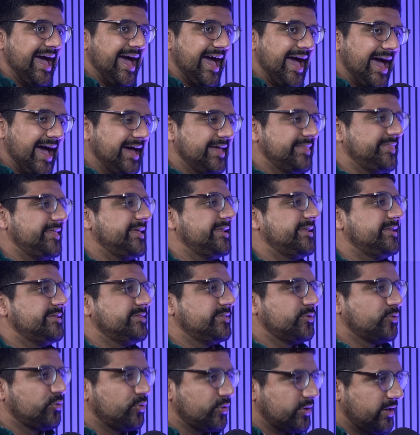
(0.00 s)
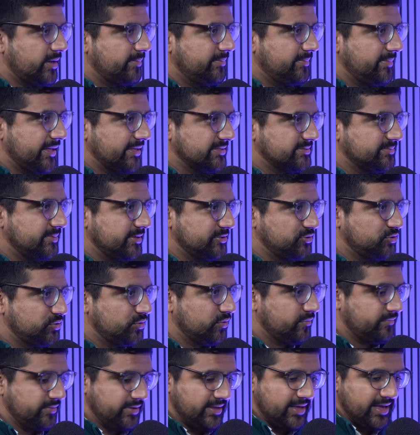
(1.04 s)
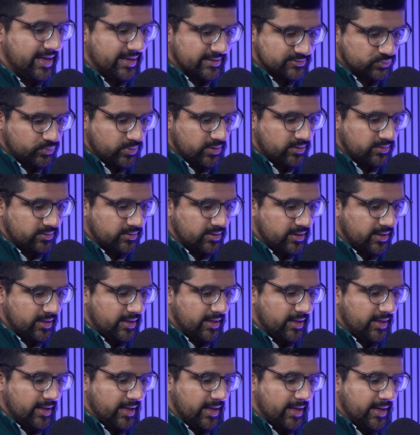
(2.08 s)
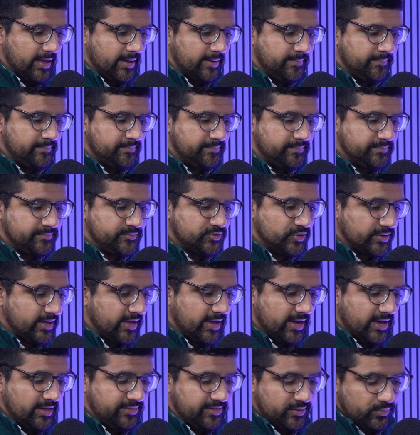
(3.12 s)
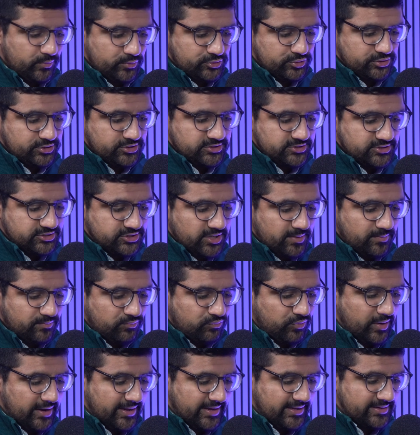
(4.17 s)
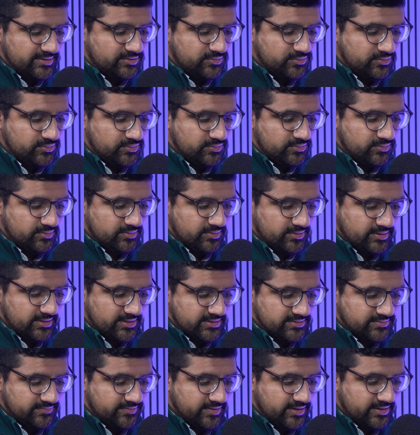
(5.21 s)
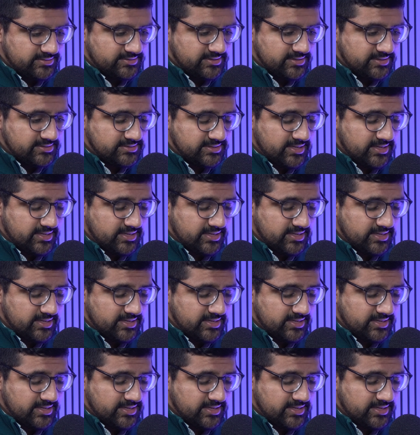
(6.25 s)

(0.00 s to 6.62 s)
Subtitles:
And then the Quran makes mention of it as well. So I think we should just jump right into these verses.